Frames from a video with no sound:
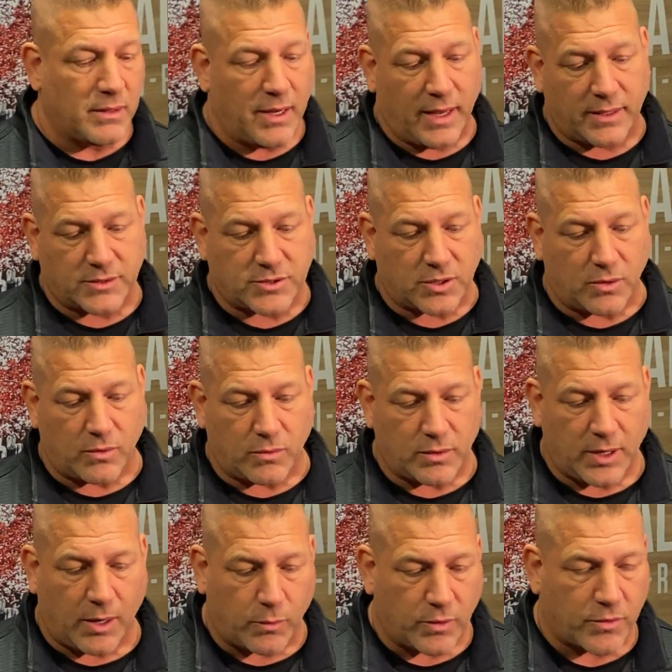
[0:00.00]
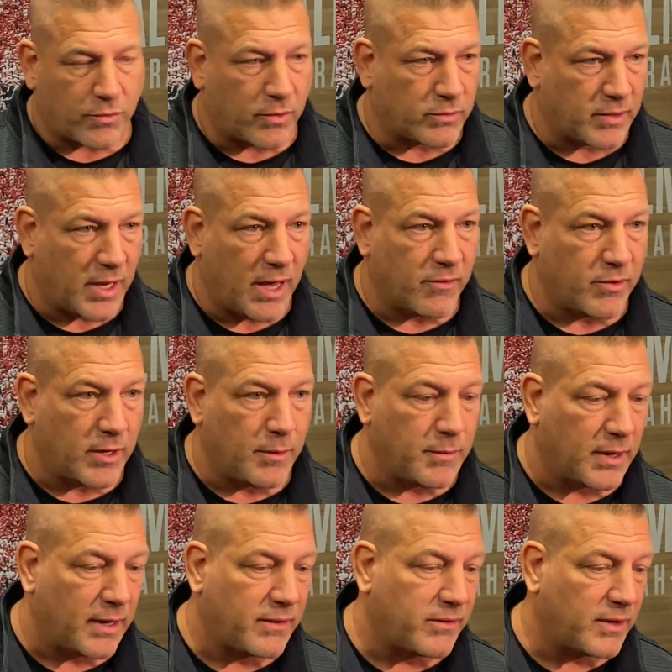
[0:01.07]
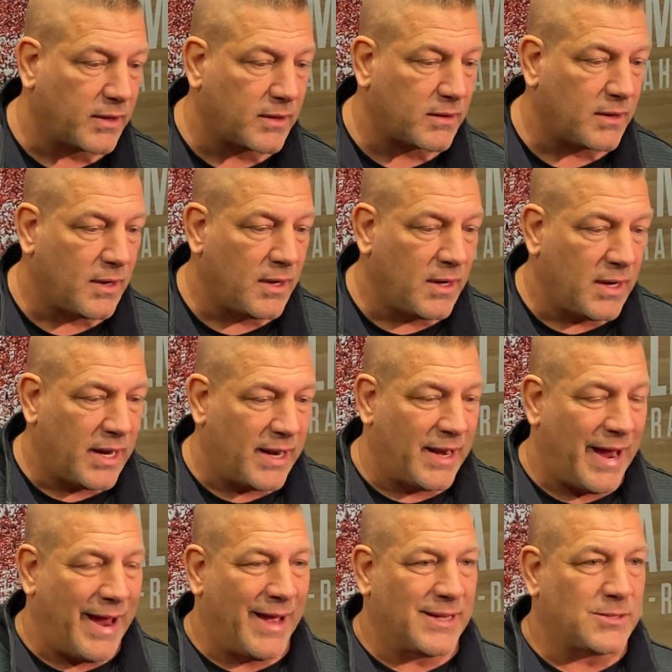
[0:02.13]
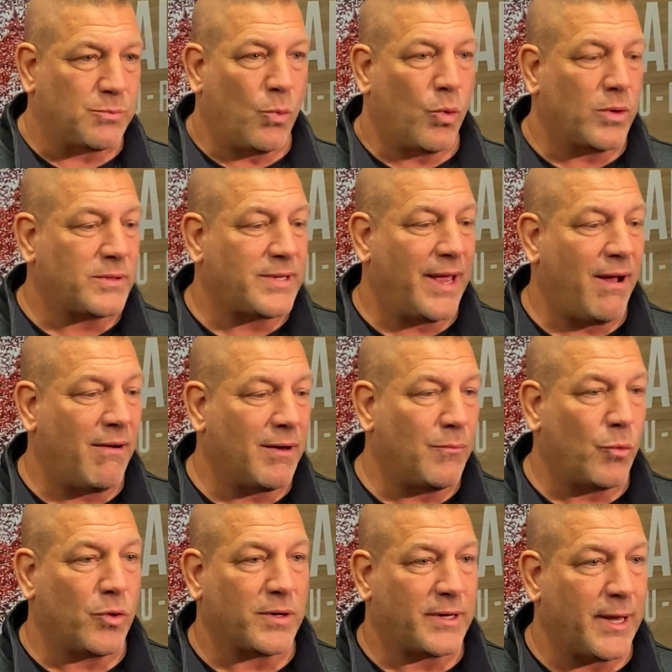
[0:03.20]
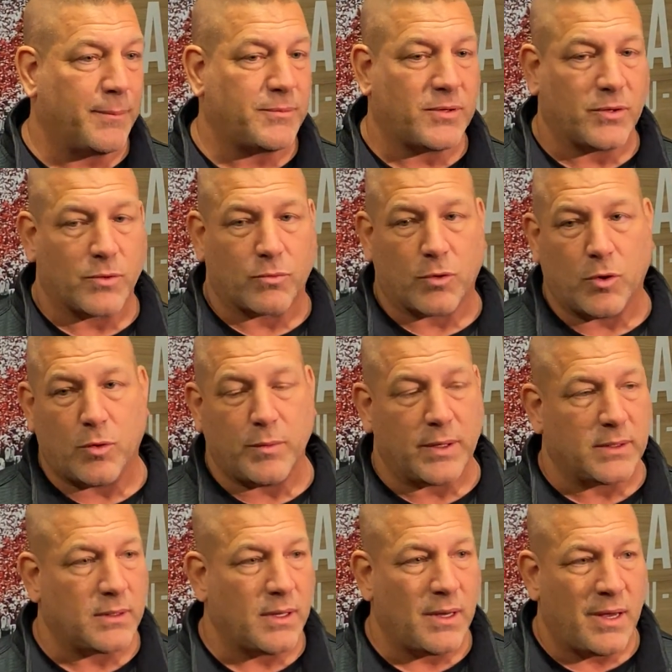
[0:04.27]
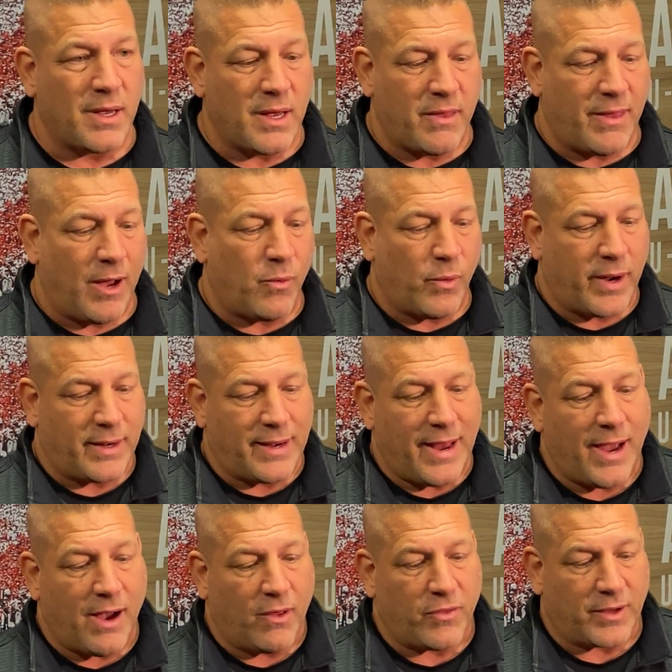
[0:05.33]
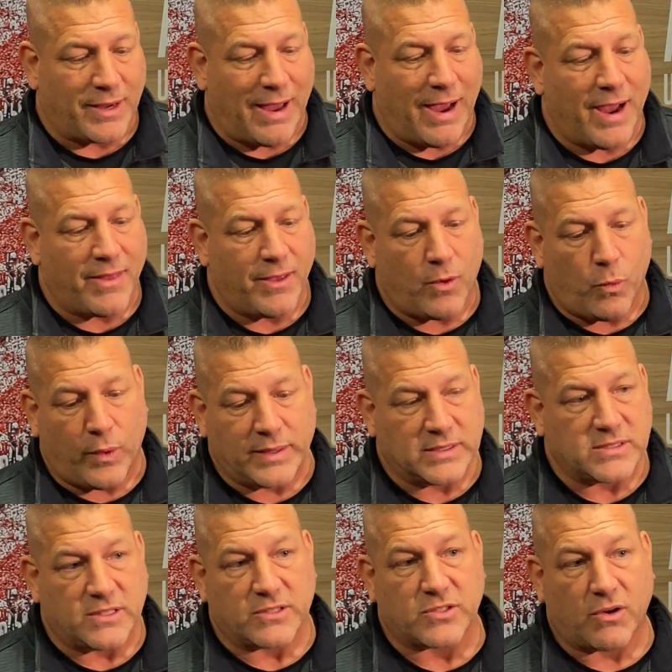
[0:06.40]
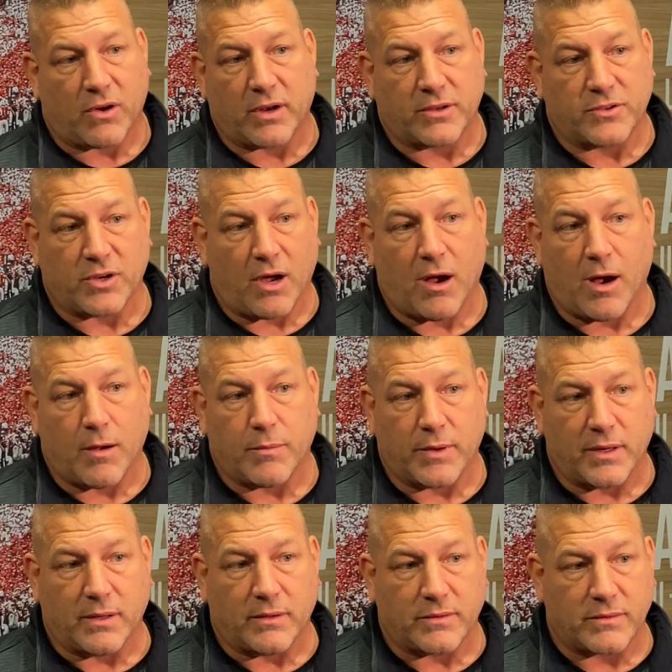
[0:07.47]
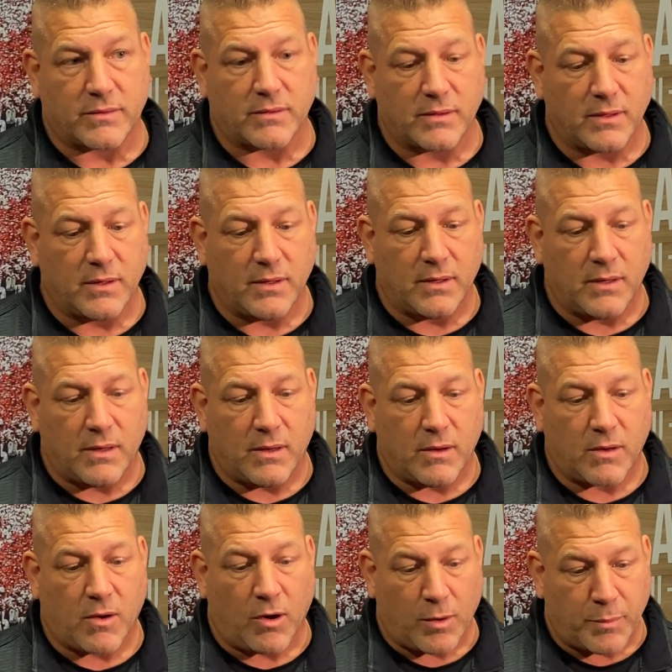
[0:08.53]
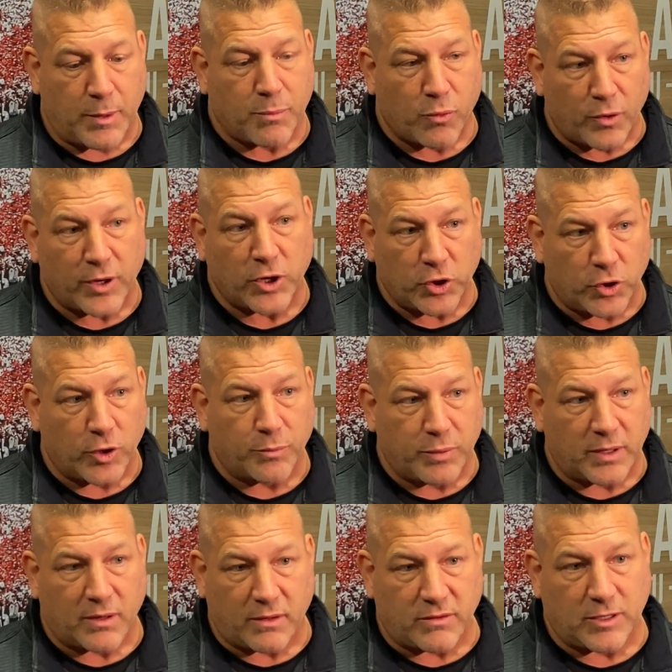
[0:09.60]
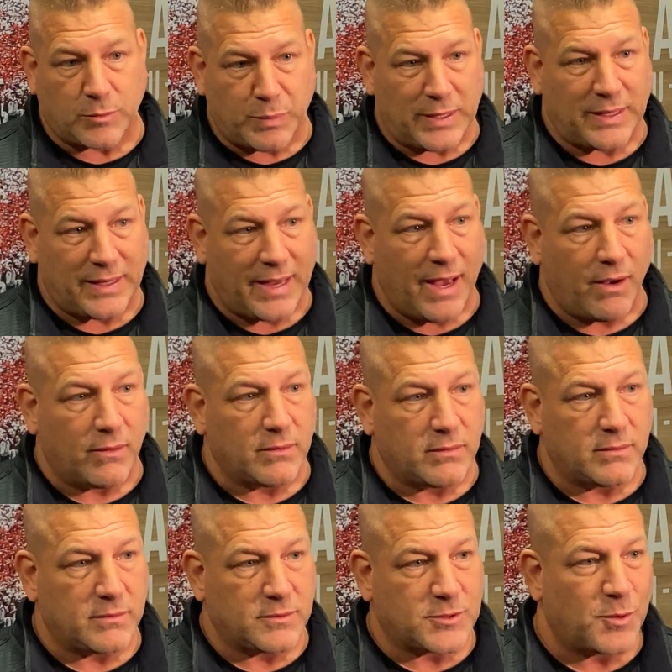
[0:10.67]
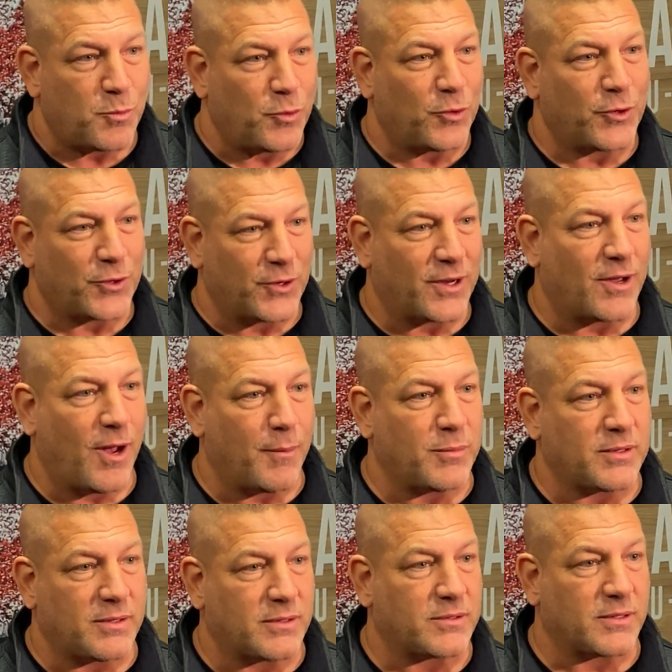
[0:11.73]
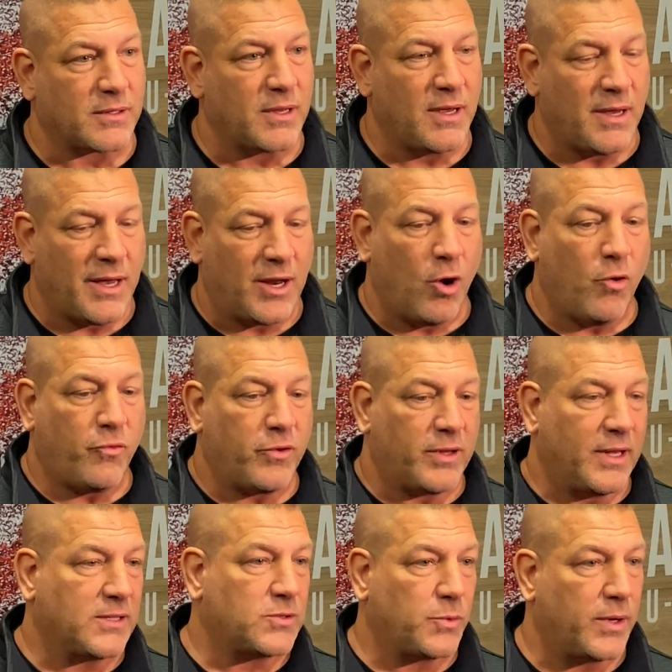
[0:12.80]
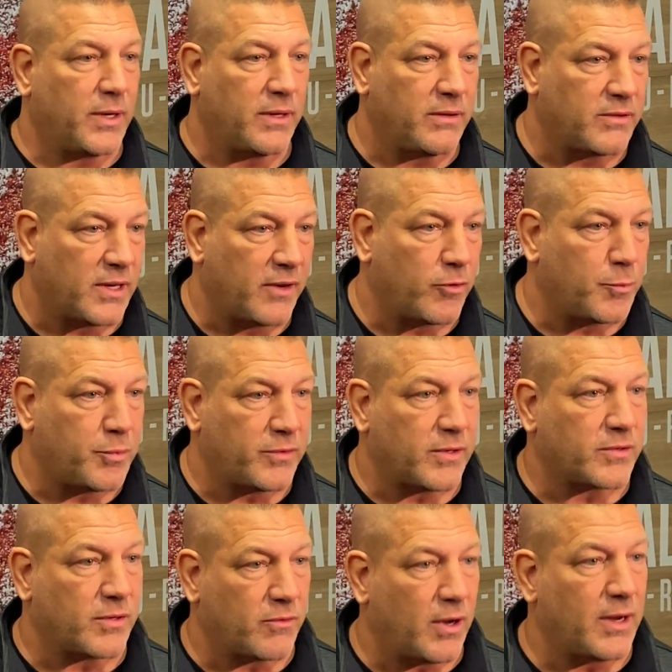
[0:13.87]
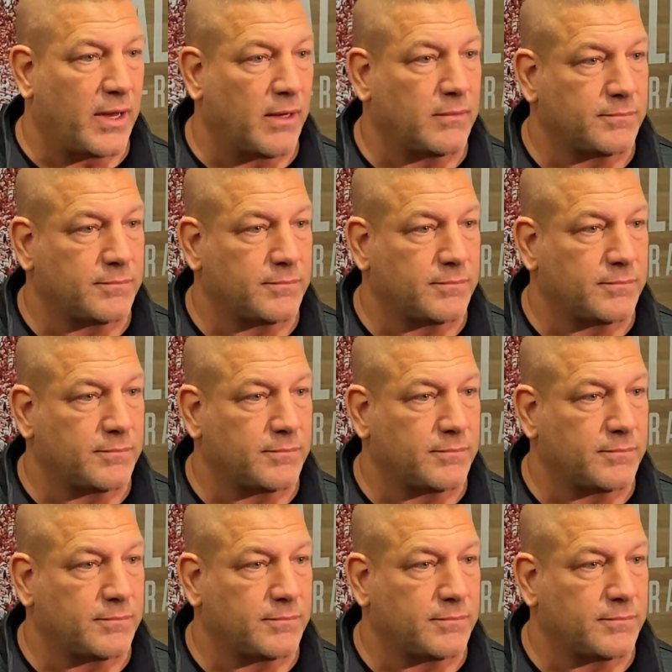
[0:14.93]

And so, yeah, we're thrilled to have him. And I think it adds more talent and more depth to the room. And that way now the guy that wins the starting job is going to be pretty good because he's beating out some really good competition. And hopefully that's the way it is at every position right now.